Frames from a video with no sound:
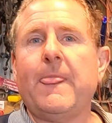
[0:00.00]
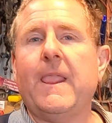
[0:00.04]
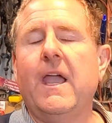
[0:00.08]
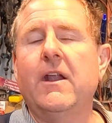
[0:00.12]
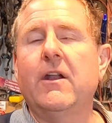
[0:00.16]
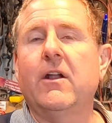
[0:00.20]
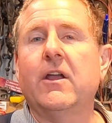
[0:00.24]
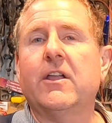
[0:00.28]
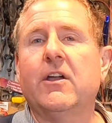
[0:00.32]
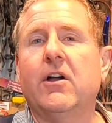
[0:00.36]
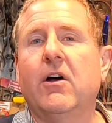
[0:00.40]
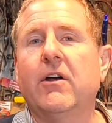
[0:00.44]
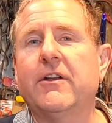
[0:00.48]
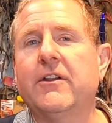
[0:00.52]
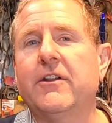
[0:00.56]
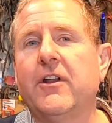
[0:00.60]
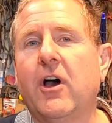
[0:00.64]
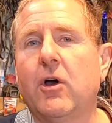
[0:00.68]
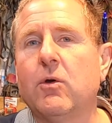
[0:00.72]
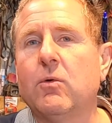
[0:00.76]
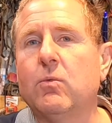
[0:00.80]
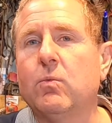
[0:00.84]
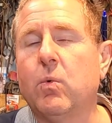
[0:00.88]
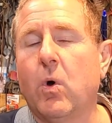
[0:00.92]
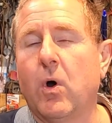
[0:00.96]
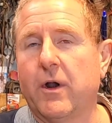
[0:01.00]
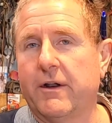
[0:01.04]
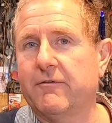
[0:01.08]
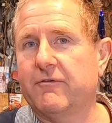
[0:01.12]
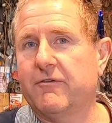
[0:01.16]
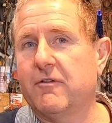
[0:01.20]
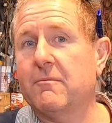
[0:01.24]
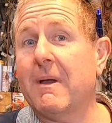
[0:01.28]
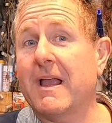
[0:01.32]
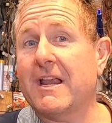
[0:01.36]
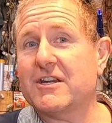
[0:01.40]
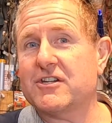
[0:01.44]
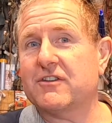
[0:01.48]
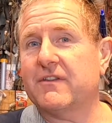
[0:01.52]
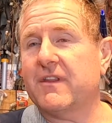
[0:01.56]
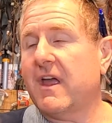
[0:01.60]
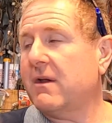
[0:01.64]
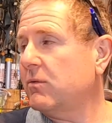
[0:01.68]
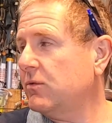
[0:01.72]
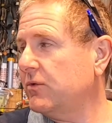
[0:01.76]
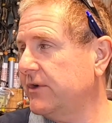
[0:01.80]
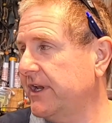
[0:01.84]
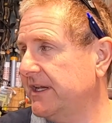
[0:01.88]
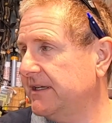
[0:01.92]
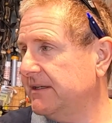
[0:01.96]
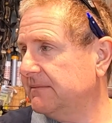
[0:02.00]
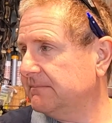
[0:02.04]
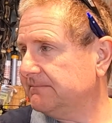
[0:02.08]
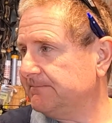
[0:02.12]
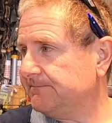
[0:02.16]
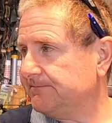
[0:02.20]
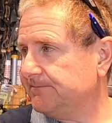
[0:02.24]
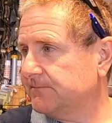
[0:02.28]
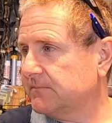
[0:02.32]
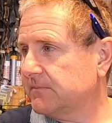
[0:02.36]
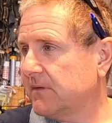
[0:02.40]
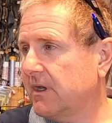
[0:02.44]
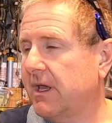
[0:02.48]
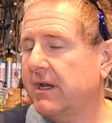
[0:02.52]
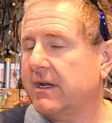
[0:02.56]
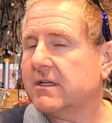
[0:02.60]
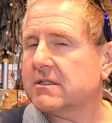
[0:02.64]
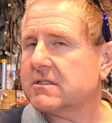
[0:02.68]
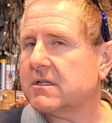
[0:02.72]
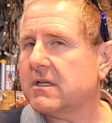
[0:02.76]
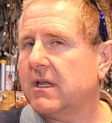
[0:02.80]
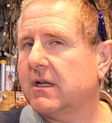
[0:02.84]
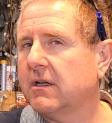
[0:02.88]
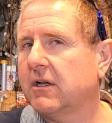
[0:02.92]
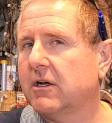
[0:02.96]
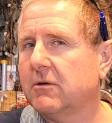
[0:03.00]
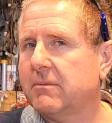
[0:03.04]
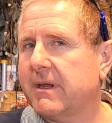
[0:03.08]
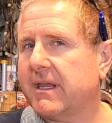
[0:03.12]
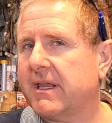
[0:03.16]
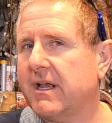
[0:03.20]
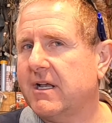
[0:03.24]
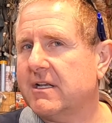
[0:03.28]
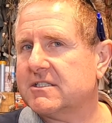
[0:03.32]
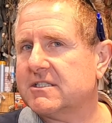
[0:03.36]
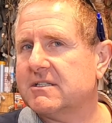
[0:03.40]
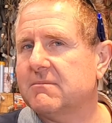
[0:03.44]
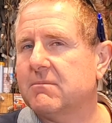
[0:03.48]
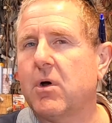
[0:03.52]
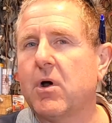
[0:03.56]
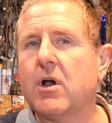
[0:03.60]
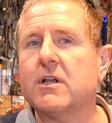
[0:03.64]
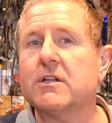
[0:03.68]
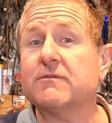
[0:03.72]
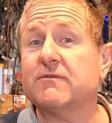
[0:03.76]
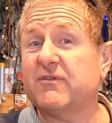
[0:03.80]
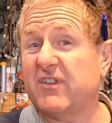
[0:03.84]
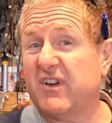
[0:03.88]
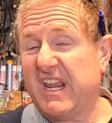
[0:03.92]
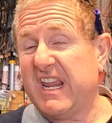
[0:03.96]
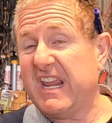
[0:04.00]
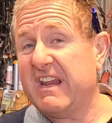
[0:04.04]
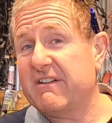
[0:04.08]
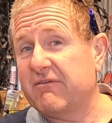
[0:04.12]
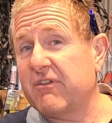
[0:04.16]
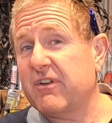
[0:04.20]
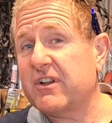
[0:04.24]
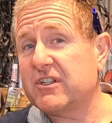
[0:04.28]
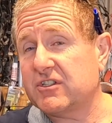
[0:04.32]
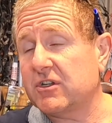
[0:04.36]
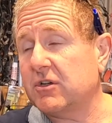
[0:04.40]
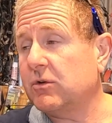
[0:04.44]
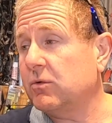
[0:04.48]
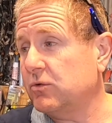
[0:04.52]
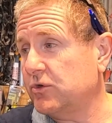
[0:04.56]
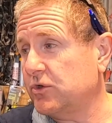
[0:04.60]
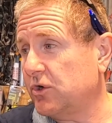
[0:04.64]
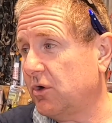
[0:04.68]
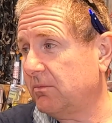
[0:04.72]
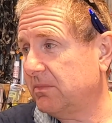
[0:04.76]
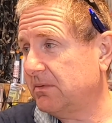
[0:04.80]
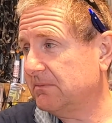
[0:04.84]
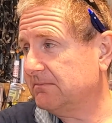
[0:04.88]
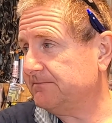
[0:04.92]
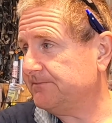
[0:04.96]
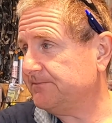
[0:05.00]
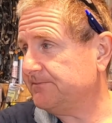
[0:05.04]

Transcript: and I kind of know what information they will need. And it's a little bit customized for every single job.